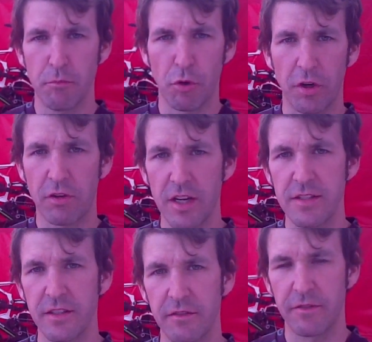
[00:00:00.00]
more
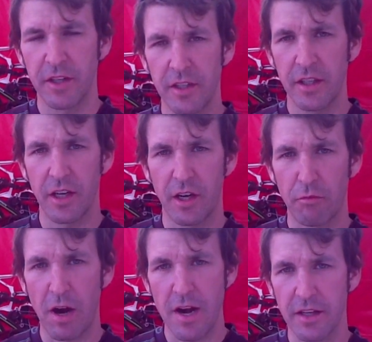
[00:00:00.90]
aggressive
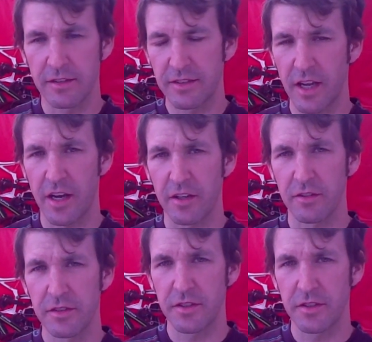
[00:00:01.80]
riding style.